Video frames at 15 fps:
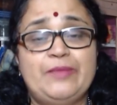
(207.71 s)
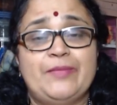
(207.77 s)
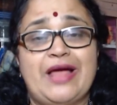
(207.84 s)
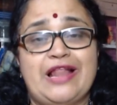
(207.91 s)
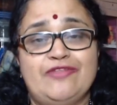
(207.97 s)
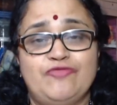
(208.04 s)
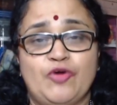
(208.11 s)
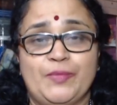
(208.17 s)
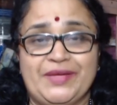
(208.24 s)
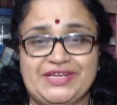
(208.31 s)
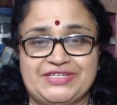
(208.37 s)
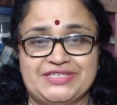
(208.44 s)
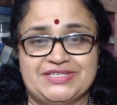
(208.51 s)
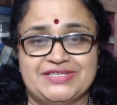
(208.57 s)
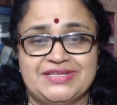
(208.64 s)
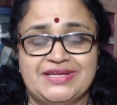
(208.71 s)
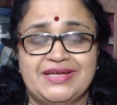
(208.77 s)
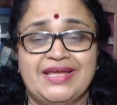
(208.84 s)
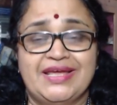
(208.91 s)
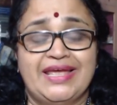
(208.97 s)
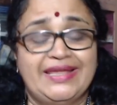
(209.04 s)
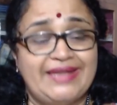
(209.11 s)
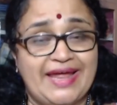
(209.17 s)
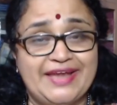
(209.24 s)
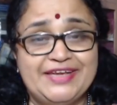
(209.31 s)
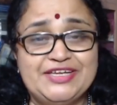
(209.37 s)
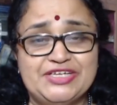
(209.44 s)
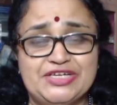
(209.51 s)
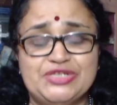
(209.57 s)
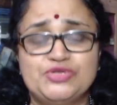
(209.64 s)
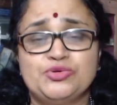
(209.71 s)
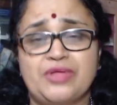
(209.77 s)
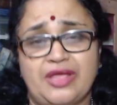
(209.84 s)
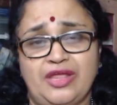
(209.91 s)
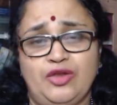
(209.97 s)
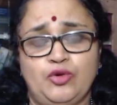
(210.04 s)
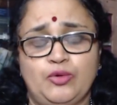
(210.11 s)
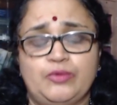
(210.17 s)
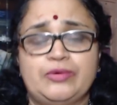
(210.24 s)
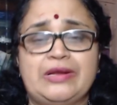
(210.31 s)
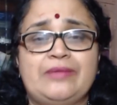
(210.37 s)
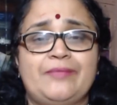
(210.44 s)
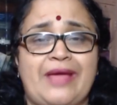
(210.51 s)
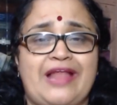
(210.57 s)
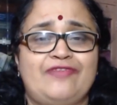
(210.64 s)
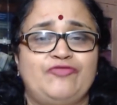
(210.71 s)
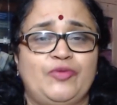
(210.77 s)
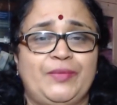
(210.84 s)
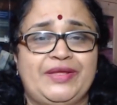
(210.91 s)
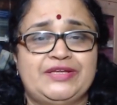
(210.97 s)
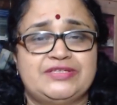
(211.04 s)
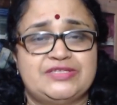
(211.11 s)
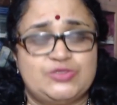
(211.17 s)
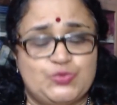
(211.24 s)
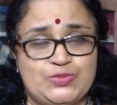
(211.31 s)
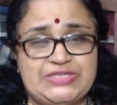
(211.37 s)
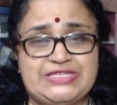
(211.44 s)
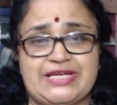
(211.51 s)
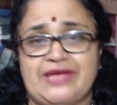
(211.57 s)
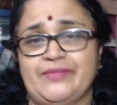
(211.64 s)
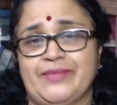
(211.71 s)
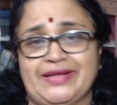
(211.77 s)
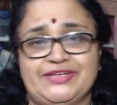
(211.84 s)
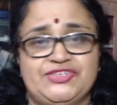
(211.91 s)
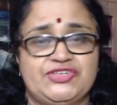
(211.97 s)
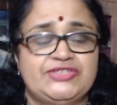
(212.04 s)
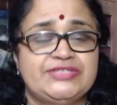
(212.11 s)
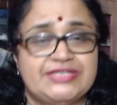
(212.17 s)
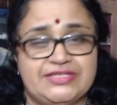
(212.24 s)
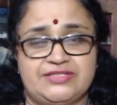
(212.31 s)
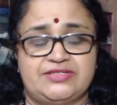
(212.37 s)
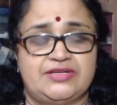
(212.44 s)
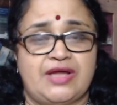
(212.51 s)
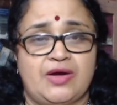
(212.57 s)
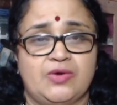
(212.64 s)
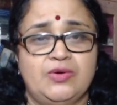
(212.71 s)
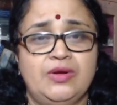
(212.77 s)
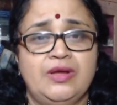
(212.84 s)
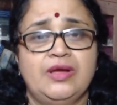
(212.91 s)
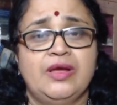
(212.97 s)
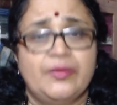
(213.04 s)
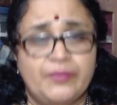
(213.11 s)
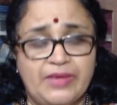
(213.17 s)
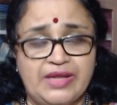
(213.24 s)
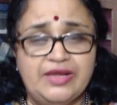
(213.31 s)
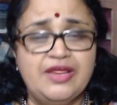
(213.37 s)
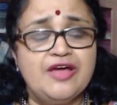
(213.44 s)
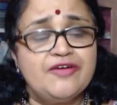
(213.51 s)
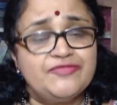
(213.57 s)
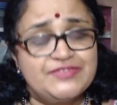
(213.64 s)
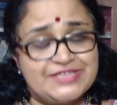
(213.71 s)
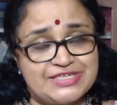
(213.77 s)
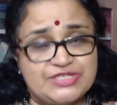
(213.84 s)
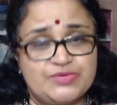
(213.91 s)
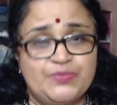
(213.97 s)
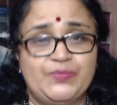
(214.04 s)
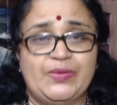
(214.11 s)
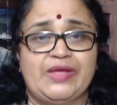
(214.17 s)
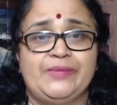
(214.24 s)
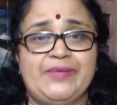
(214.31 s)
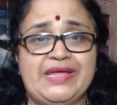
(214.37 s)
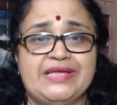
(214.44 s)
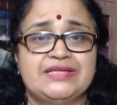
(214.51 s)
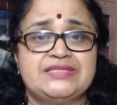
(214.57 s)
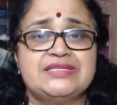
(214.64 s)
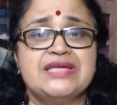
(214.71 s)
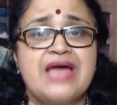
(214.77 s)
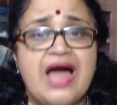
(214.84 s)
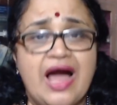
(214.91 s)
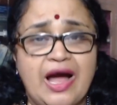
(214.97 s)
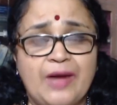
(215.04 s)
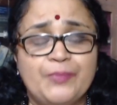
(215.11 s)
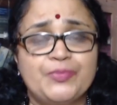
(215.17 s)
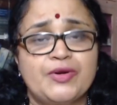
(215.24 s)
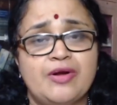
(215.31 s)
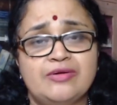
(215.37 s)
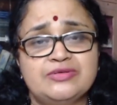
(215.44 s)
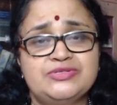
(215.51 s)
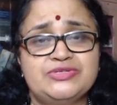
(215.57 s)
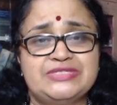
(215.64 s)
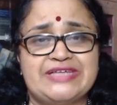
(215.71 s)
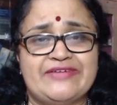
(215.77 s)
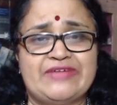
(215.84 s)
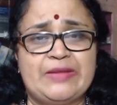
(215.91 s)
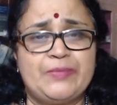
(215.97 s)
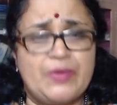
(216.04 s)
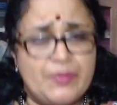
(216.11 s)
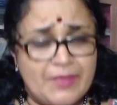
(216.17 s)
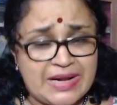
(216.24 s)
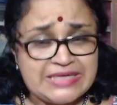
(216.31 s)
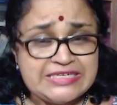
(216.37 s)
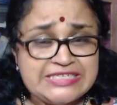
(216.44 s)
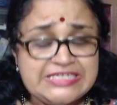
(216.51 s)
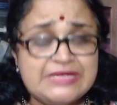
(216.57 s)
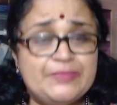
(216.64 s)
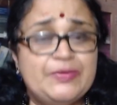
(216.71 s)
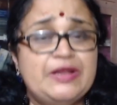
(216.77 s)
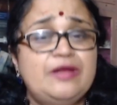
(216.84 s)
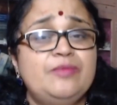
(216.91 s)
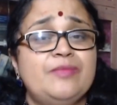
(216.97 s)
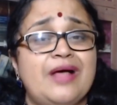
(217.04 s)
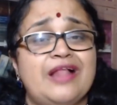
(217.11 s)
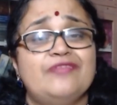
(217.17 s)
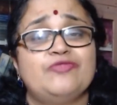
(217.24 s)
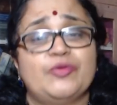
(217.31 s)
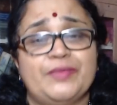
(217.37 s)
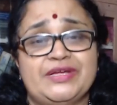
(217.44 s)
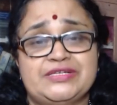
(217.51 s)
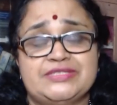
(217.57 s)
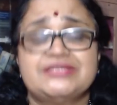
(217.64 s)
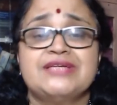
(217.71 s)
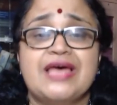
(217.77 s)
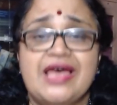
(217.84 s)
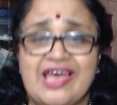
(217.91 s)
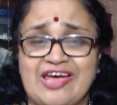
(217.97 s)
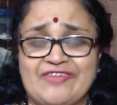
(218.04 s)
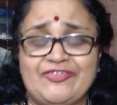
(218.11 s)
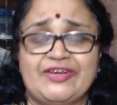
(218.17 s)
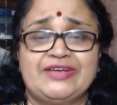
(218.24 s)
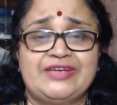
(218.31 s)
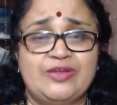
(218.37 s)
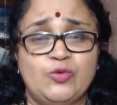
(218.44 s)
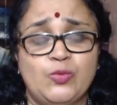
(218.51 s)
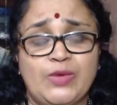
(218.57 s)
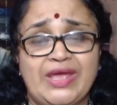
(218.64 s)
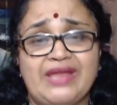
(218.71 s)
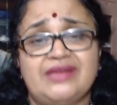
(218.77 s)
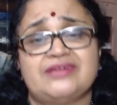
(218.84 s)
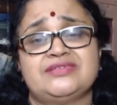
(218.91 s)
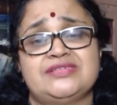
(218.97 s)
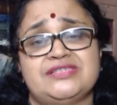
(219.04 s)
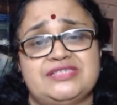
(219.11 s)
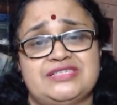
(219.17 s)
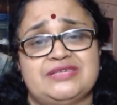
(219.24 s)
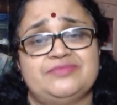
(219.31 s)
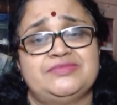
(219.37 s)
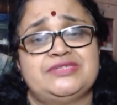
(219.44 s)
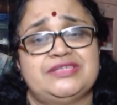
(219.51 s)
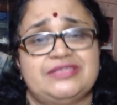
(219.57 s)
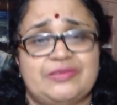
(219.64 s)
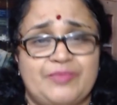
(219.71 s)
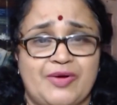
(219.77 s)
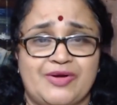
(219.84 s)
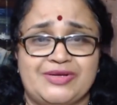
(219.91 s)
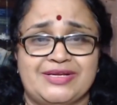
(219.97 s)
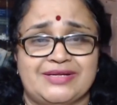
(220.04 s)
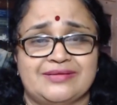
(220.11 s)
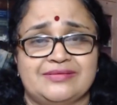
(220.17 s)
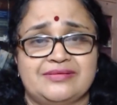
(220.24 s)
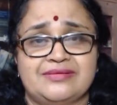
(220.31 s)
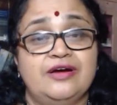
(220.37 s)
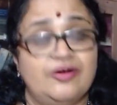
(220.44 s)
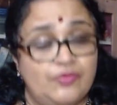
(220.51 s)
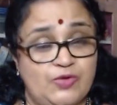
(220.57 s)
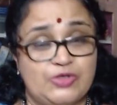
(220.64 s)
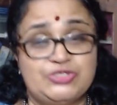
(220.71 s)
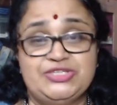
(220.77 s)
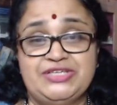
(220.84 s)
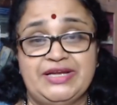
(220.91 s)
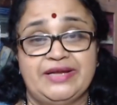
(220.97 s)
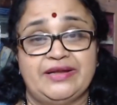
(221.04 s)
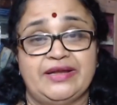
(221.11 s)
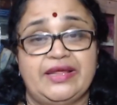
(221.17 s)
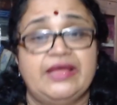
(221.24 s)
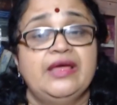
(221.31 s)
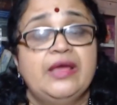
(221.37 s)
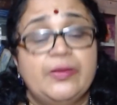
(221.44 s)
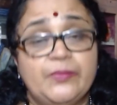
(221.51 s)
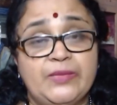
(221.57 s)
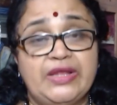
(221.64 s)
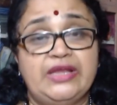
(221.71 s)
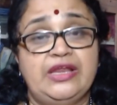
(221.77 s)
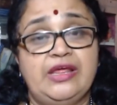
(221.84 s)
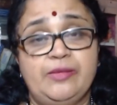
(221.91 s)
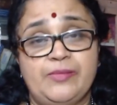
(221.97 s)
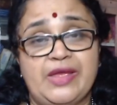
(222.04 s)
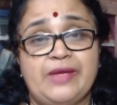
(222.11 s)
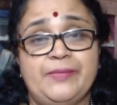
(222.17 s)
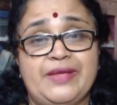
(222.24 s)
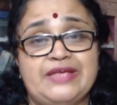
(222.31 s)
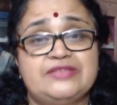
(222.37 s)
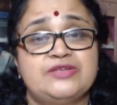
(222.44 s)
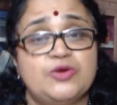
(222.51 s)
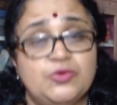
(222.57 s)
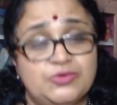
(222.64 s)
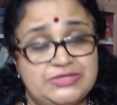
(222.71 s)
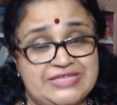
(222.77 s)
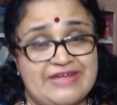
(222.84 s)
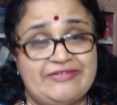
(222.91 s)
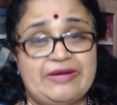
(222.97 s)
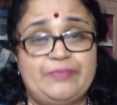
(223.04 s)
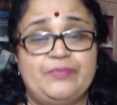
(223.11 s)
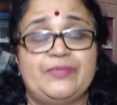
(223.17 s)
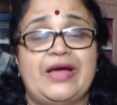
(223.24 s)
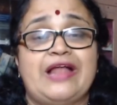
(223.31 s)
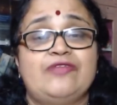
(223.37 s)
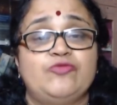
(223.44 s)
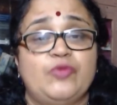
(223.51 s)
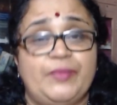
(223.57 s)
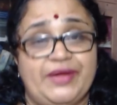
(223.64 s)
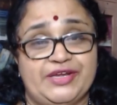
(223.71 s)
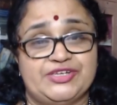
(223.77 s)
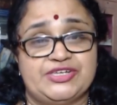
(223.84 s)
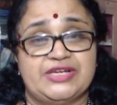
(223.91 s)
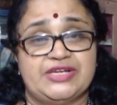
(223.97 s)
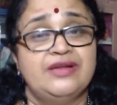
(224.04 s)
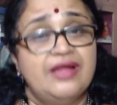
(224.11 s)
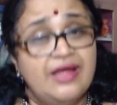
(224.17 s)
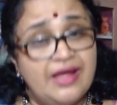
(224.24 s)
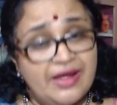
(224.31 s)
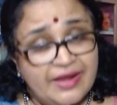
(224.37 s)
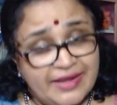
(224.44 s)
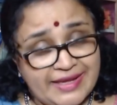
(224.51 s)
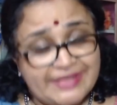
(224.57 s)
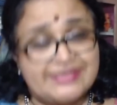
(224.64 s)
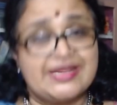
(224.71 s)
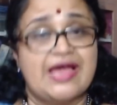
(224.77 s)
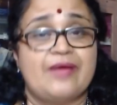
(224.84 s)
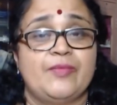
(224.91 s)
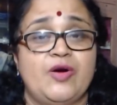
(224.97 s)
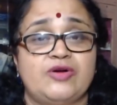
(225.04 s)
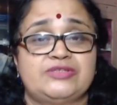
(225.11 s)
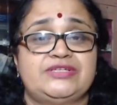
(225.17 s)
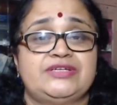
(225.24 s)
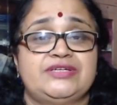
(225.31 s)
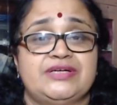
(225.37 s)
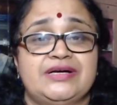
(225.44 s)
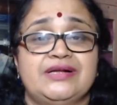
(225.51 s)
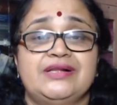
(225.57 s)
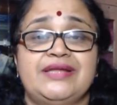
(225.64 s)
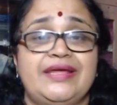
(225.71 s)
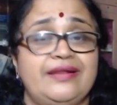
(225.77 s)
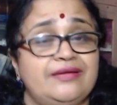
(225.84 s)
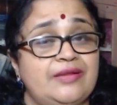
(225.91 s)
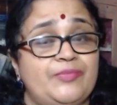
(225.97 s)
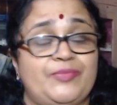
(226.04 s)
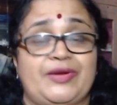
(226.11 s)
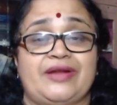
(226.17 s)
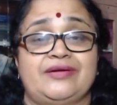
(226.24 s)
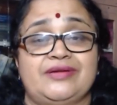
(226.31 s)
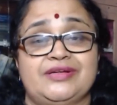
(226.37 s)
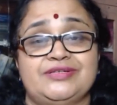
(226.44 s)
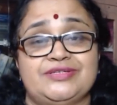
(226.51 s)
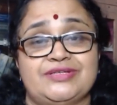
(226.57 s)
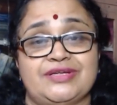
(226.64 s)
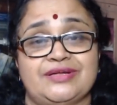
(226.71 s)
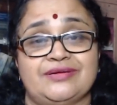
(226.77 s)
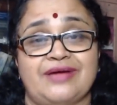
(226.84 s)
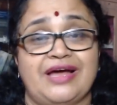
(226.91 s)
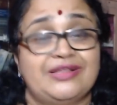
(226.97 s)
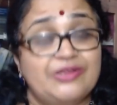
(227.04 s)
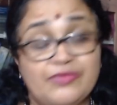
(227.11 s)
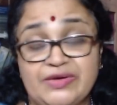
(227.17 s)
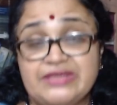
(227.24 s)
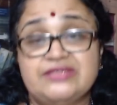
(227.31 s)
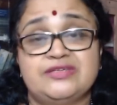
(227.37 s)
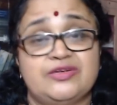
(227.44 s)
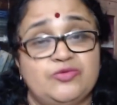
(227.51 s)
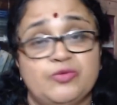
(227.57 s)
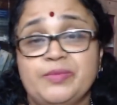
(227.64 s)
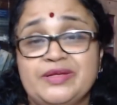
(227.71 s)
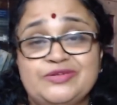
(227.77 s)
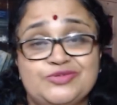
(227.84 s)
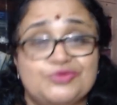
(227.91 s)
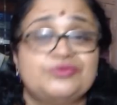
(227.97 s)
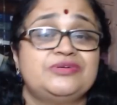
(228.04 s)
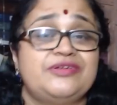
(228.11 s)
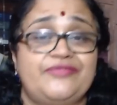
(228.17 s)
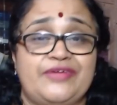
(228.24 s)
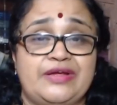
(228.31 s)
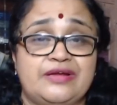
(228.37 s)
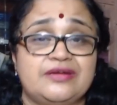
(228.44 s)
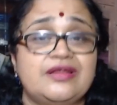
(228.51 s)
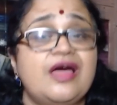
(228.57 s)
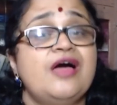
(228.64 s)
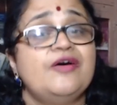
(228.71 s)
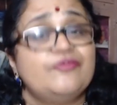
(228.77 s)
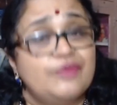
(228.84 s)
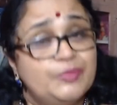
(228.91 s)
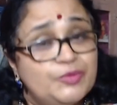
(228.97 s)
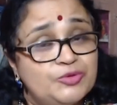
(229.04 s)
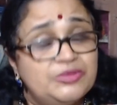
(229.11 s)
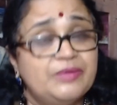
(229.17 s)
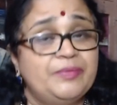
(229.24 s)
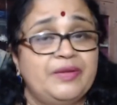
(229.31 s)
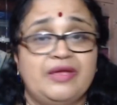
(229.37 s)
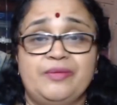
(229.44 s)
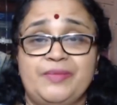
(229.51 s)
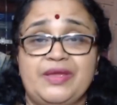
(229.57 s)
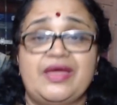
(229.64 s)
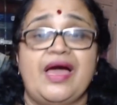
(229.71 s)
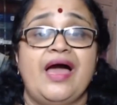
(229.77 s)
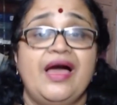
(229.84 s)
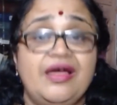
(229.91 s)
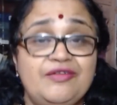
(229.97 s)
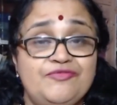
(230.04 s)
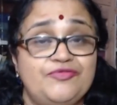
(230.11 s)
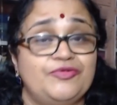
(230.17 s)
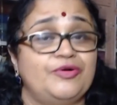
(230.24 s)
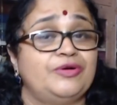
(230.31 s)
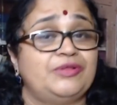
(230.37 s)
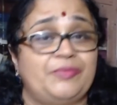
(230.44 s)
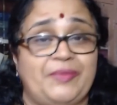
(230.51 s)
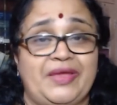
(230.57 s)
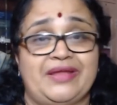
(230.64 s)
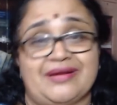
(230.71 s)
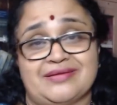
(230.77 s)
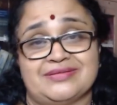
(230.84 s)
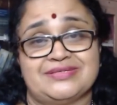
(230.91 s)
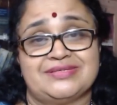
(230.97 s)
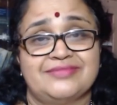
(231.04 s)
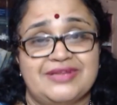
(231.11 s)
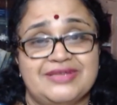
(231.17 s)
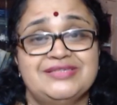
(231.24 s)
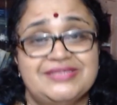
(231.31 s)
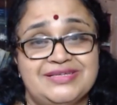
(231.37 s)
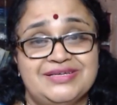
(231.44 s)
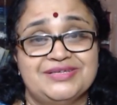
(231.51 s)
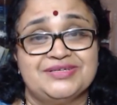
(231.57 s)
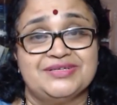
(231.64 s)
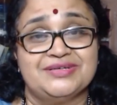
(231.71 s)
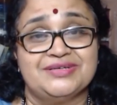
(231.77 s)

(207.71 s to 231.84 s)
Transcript: malformations. In addition to the individual malformations which I mentioned just now, many of such babies are prone to develop multiple malformations affecting various systems in the body. Fortunately, many babies who develop malformation get aborted early in the pregnancy. Otherwise, it would be so difficult for both the baby and for the parents, isn't it?